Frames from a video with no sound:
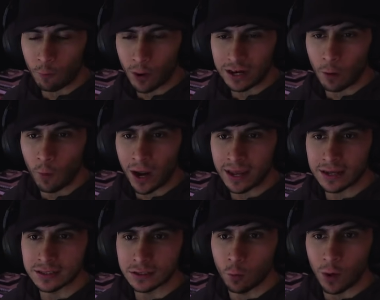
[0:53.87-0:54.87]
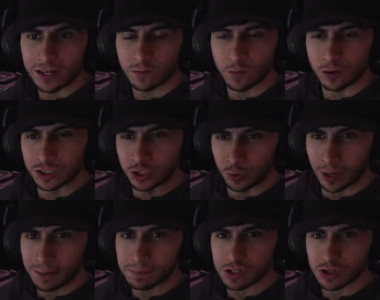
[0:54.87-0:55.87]
right away and wait for
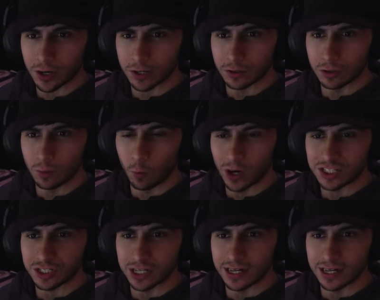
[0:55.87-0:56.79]
Drip, so I could watch